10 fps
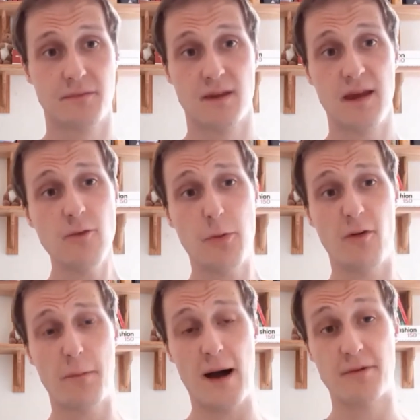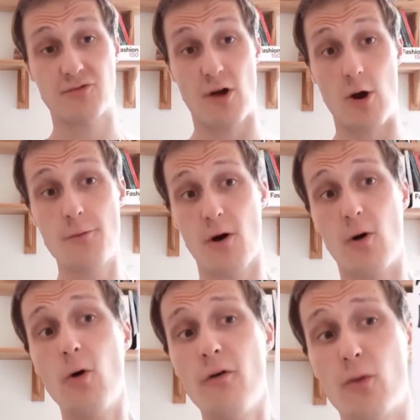If you put a barber's robe
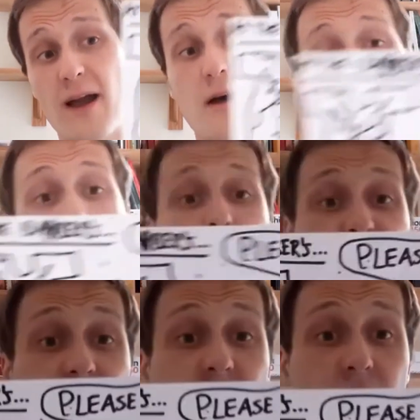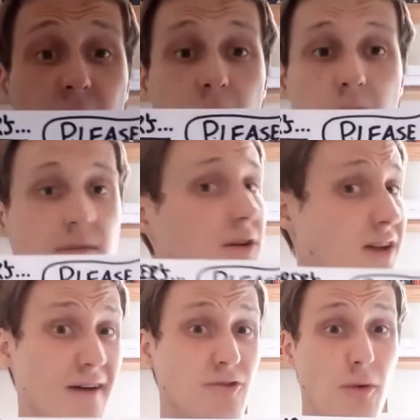all the way over your body, you don't
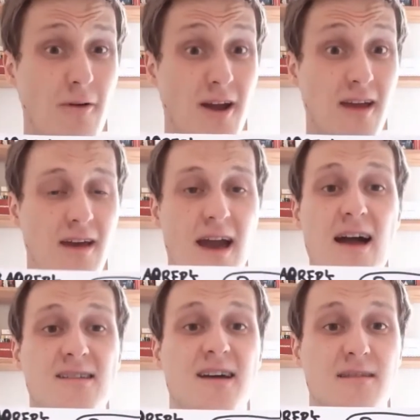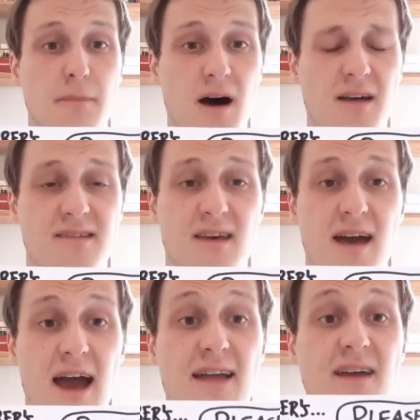have to worry. It acts as a mask
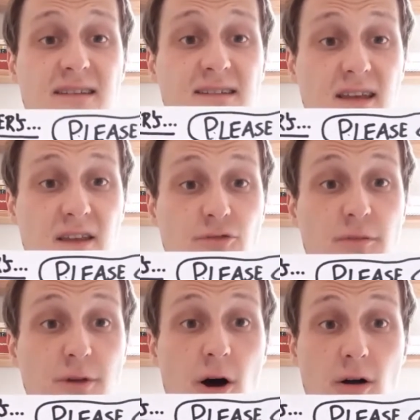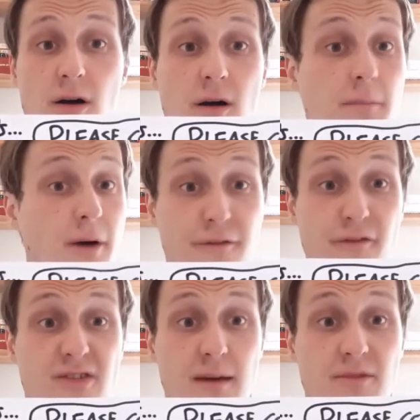and as a sensory block, both at the
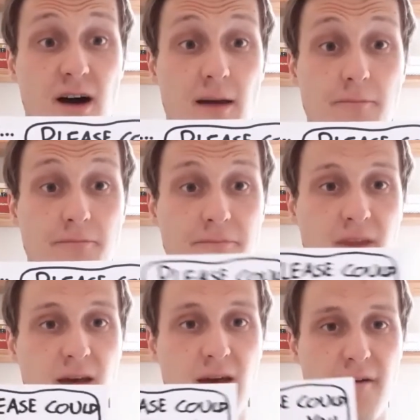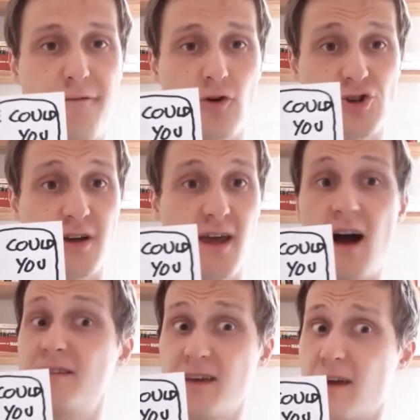same time. Unfortunately, I
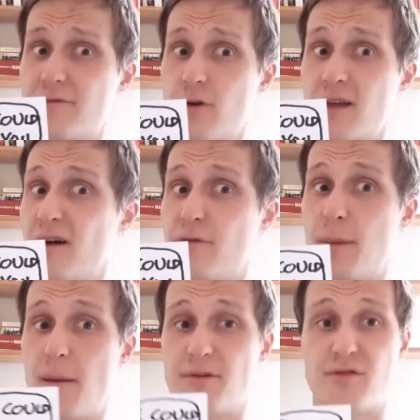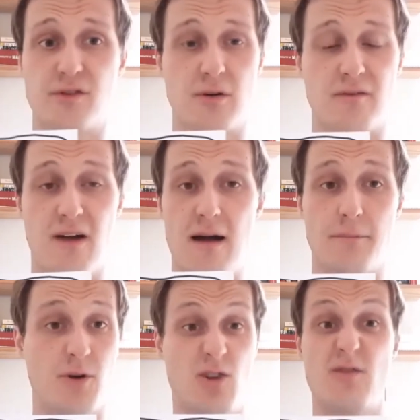did get thrown out of the barber's for doing that,
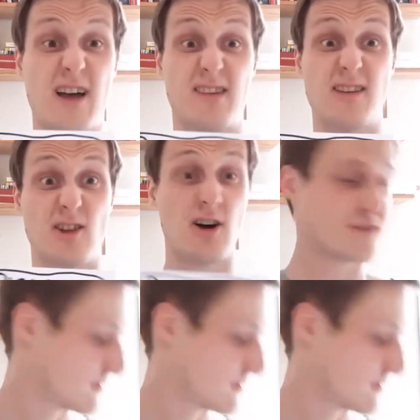but that's his loss.